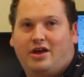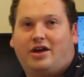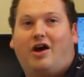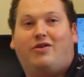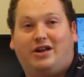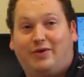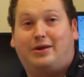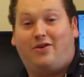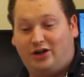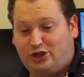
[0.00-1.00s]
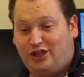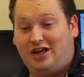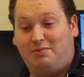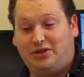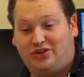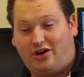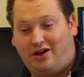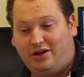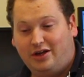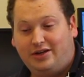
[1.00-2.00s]
Currently, we're crunching the numbers on
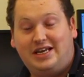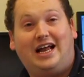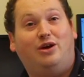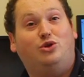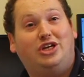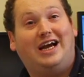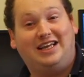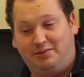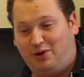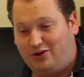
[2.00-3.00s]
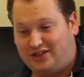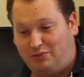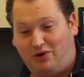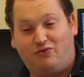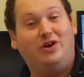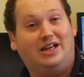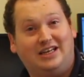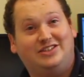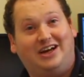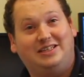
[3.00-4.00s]
our nano jack-in-the-box, and we're really
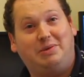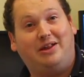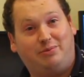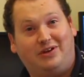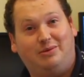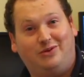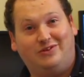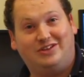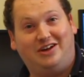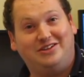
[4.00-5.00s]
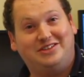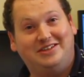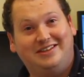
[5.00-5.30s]
excited about the preliminary results.